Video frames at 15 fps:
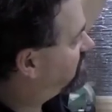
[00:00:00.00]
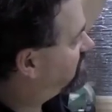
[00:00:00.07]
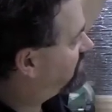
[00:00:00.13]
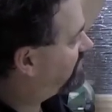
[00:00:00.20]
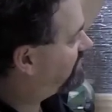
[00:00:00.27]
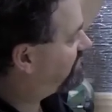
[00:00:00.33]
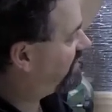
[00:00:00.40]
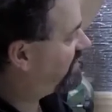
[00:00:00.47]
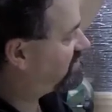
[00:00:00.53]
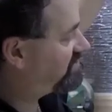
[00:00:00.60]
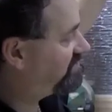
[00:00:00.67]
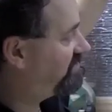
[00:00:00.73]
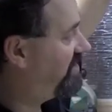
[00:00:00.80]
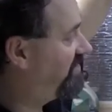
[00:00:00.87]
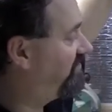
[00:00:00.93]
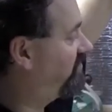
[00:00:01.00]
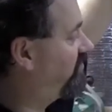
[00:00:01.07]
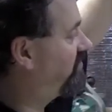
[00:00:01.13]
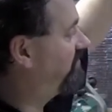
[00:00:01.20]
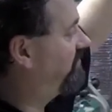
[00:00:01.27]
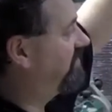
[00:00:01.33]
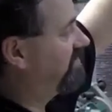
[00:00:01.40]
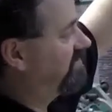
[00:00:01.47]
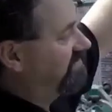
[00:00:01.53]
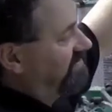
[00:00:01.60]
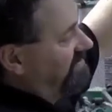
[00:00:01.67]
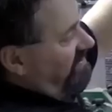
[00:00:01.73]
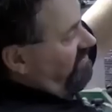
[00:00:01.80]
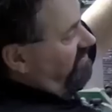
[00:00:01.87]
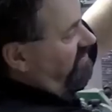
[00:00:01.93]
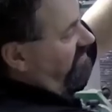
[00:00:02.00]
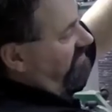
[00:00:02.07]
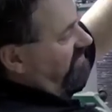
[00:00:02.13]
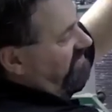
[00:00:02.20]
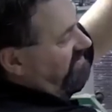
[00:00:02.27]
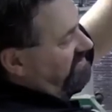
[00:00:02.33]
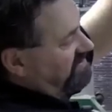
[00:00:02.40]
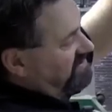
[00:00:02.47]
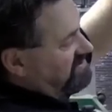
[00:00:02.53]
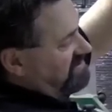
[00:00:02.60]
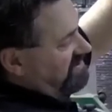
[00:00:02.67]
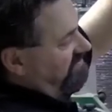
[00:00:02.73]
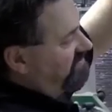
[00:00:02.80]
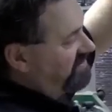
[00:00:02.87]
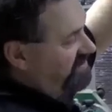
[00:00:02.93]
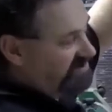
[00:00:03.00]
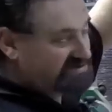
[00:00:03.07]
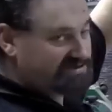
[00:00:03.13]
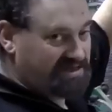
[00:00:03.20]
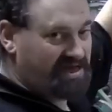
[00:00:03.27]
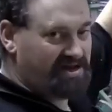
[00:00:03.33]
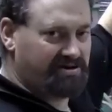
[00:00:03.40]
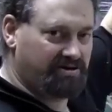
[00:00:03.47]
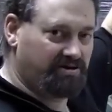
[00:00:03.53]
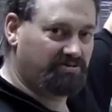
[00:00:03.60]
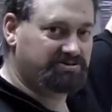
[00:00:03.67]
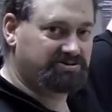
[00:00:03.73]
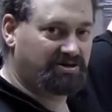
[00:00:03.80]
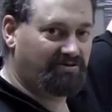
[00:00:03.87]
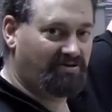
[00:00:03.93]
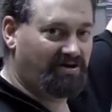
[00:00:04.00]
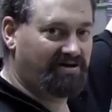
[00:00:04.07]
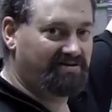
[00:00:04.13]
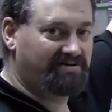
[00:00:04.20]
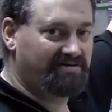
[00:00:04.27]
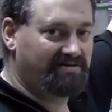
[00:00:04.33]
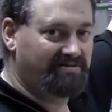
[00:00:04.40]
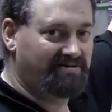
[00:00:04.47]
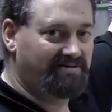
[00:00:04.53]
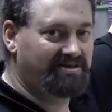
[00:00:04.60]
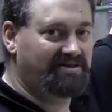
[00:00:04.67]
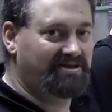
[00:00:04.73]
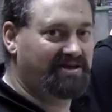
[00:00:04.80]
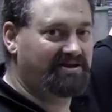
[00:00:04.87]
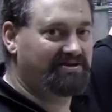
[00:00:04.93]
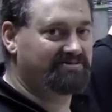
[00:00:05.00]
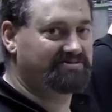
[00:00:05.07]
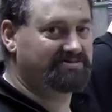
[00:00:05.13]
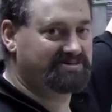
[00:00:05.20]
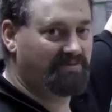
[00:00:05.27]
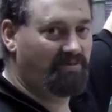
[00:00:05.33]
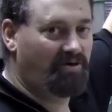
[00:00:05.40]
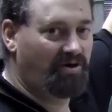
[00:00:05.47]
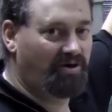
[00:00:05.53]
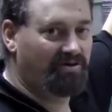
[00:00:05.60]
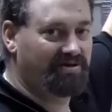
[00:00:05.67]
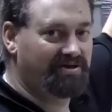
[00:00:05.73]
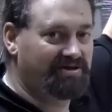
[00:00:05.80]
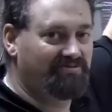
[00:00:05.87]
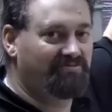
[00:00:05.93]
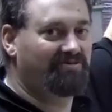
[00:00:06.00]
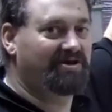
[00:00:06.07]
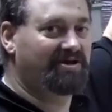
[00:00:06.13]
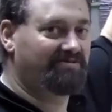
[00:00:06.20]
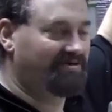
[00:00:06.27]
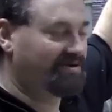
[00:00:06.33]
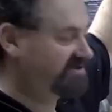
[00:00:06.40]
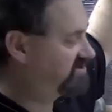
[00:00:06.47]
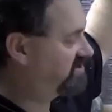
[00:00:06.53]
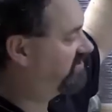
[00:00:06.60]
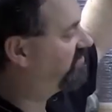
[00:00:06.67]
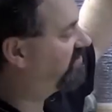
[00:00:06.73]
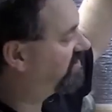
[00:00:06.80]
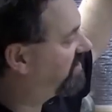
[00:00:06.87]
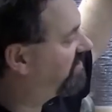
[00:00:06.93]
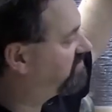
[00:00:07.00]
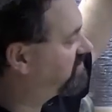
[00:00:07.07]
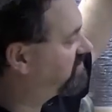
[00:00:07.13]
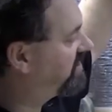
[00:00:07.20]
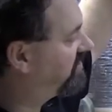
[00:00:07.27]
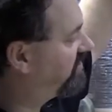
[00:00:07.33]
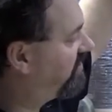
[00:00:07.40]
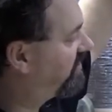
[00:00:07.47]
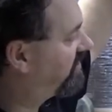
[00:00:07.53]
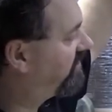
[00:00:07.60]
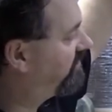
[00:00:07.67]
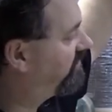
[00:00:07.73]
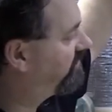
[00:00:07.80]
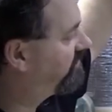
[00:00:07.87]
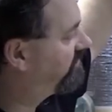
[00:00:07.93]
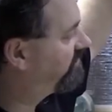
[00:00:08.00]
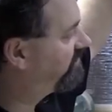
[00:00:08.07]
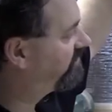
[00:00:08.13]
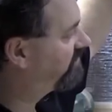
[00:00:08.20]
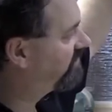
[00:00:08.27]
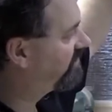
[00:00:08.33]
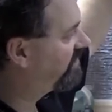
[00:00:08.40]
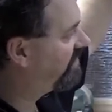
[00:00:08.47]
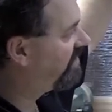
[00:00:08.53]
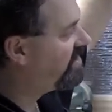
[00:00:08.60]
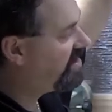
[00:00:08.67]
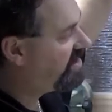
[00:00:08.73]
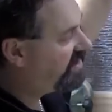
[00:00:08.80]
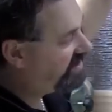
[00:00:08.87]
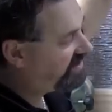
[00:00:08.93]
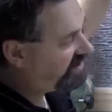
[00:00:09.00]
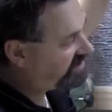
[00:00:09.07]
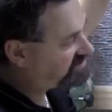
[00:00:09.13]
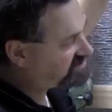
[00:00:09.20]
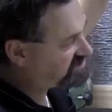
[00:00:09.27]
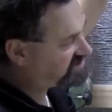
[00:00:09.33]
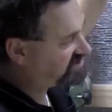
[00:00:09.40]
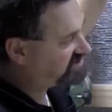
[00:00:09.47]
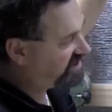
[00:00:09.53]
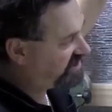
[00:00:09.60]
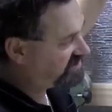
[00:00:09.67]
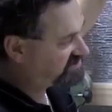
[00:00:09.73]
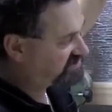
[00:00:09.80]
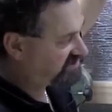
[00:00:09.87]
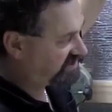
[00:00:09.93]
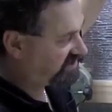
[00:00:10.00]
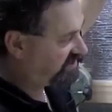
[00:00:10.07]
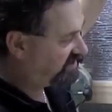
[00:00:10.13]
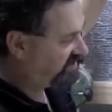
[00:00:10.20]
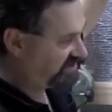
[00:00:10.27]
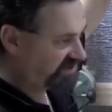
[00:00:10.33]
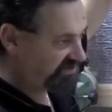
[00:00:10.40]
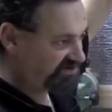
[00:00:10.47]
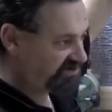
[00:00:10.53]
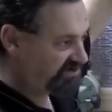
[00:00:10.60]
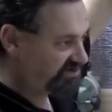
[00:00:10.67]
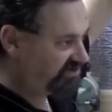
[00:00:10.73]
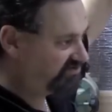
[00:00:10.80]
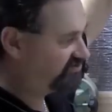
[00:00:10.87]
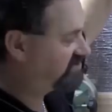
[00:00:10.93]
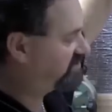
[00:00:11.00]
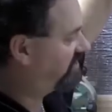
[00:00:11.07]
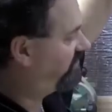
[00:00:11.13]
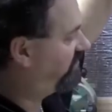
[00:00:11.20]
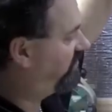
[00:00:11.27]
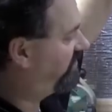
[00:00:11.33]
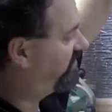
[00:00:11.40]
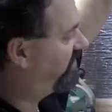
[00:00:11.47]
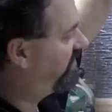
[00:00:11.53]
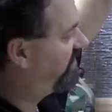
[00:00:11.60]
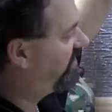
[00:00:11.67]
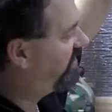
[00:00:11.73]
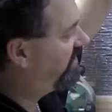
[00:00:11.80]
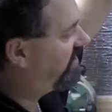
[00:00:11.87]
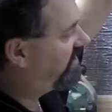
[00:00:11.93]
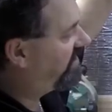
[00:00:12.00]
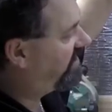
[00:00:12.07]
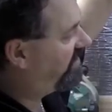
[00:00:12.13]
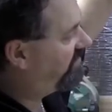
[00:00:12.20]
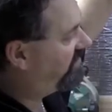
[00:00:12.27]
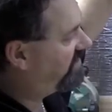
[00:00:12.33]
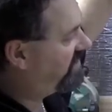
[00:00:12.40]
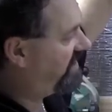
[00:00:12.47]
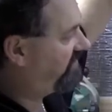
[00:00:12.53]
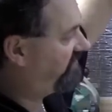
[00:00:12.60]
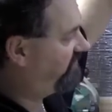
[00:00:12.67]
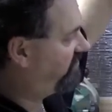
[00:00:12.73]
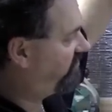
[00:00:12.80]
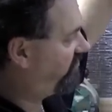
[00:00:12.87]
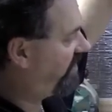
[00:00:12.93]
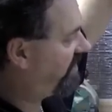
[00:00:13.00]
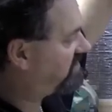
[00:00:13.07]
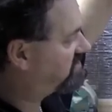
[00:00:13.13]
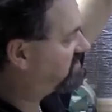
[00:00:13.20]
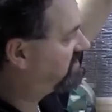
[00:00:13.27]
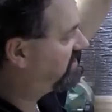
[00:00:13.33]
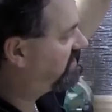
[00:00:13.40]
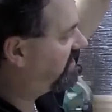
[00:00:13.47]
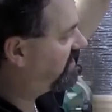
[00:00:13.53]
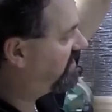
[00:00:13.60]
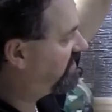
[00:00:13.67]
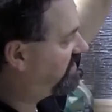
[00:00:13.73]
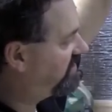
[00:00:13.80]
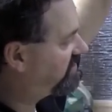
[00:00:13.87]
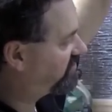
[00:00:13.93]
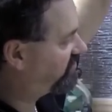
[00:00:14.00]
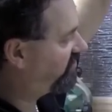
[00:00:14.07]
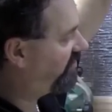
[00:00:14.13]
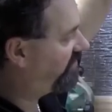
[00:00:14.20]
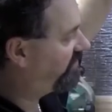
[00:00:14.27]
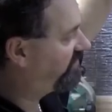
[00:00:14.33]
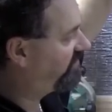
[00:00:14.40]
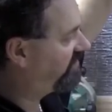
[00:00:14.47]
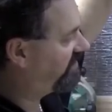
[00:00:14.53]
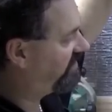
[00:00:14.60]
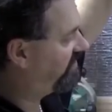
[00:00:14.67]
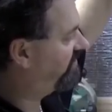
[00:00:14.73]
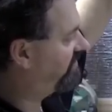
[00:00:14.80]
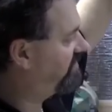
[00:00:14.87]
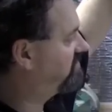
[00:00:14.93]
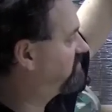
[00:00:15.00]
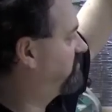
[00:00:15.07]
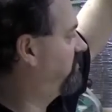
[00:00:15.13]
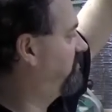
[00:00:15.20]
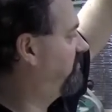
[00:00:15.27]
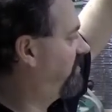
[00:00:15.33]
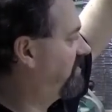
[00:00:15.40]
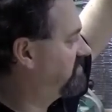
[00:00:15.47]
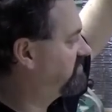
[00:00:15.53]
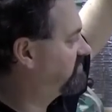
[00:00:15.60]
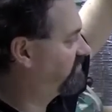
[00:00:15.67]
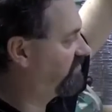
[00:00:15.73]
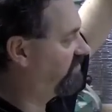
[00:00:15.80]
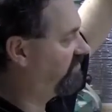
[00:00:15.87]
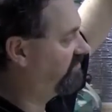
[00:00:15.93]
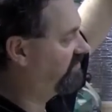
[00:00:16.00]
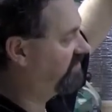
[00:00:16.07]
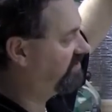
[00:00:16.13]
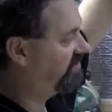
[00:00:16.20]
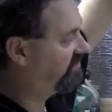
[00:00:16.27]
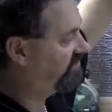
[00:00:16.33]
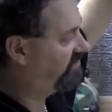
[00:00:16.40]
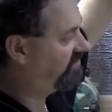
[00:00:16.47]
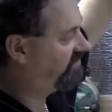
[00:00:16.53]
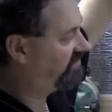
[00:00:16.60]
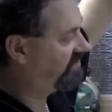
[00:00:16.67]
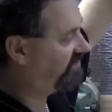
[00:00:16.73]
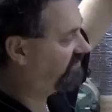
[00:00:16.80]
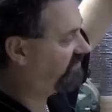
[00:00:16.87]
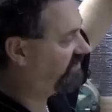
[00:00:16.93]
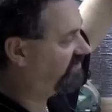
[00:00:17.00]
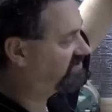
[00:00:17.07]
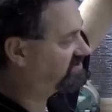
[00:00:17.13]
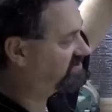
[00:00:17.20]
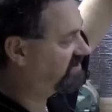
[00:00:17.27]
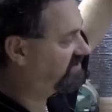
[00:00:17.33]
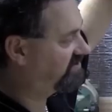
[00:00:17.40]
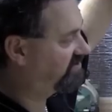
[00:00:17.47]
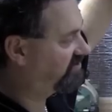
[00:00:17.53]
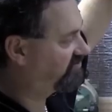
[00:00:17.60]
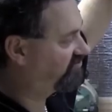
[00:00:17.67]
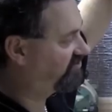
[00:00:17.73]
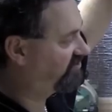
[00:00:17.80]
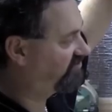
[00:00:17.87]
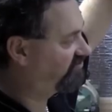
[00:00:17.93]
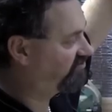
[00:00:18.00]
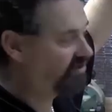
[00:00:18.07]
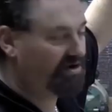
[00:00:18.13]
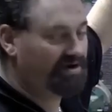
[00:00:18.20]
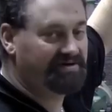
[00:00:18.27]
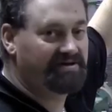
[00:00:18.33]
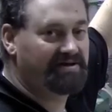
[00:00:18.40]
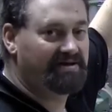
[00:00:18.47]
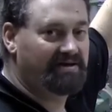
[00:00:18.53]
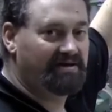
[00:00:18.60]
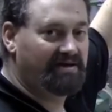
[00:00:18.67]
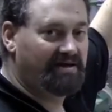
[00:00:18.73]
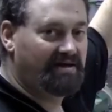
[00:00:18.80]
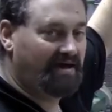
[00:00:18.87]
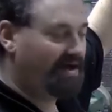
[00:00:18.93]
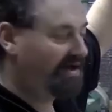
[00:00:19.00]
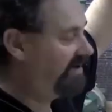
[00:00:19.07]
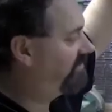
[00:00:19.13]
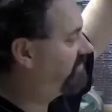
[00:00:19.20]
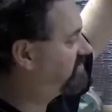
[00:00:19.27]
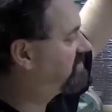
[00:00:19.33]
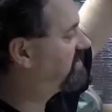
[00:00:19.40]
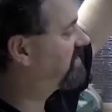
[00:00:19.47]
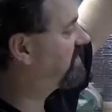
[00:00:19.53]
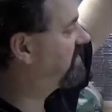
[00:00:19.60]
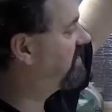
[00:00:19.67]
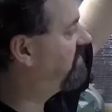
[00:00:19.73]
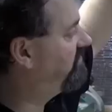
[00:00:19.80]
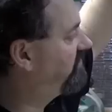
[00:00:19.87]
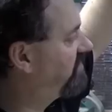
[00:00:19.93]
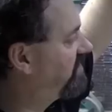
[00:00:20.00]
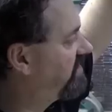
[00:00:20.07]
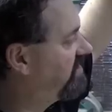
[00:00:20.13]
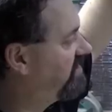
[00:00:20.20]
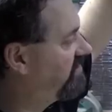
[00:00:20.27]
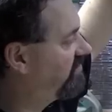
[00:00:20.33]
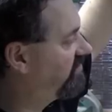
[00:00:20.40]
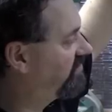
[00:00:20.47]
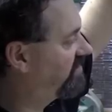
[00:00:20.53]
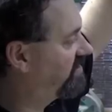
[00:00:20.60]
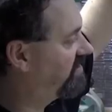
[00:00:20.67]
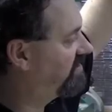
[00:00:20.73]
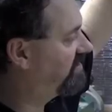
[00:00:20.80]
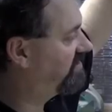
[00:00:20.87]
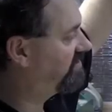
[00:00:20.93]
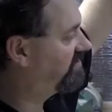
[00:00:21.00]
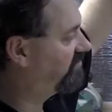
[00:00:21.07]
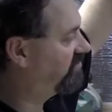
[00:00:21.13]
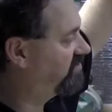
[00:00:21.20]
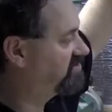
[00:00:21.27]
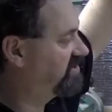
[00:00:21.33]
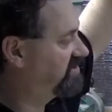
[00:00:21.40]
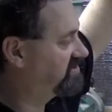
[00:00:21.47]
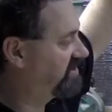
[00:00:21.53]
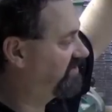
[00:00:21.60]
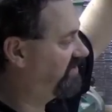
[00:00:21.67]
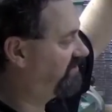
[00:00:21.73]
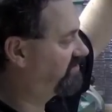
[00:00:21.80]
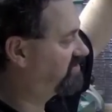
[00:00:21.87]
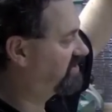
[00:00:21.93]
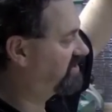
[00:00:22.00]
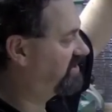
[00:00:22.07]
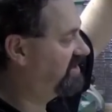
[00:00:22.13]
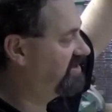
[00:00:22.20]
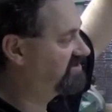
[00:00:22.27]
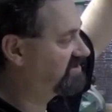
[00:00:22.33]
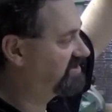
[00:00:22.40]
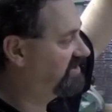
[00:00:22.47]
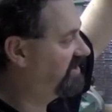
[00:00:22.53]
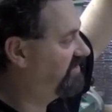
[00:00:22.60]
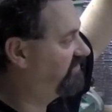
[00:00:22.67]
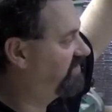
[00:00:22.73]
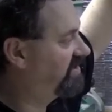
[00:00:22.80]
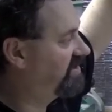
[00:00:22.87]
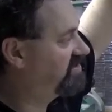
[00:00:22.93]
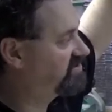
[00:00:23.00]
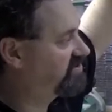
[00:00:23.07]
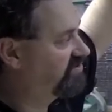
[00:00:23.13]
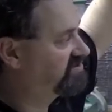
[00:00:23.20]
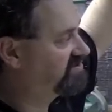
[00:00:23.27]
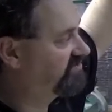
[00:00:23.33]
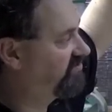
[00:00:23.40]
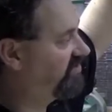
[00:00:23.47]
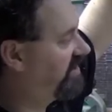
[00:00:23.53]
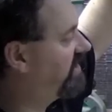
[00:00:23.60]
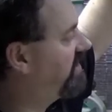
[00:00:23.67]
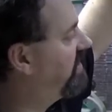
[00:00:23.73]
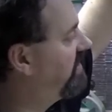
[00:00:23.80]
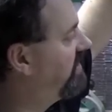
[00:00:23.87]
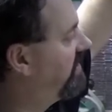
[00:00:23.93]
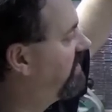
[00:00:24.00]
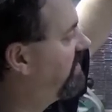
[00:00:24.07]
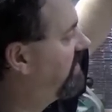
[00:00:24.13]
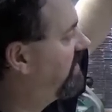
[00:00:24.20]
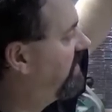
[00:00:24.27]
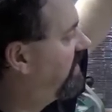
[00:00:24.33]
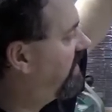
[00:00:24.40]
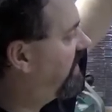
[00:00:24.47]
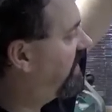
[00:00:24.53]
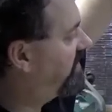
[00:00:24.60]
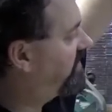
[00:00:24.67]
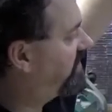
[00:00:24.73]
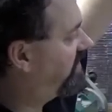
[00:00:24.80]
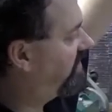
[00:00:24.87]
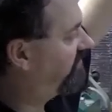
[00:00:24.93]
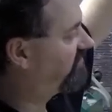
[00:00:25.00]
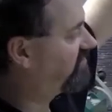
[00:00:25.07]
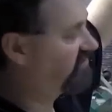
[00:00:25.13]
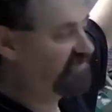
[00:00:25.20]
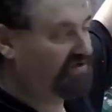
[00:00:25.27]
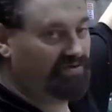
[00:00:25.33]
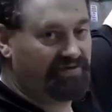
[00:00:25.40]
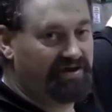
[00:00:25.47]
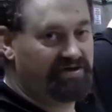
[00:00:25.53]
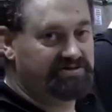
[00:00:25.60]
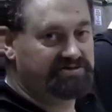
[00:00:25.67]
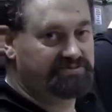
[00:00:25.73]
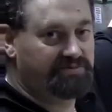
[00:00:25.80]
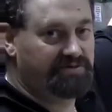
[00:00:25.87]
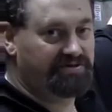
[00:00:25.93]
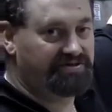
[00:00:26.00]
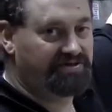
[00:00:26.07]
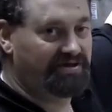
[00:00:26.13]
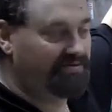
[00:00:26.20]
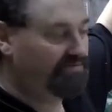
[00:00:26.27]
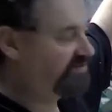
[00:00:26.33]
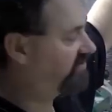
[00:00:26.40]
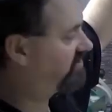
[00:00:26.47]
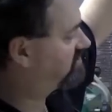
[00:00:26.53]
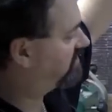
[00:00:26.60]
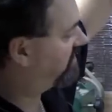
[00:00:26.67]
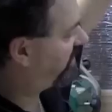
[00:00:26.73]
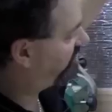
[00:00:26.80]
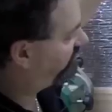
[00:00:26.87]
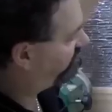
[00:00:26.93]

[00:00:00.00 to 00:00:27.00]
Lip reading: so when you have a look at it, and it's it's sanded, it looks alright, and you hit it with some oil, and you really see what it comes out like. Now, just as another little interesting point, it had a few cracks in the top, and these were ones from where it's not dried particularly evenly, or the moisture hasn't come out particularly evenly. It's caused some cracking, and I've just filled those with a shellac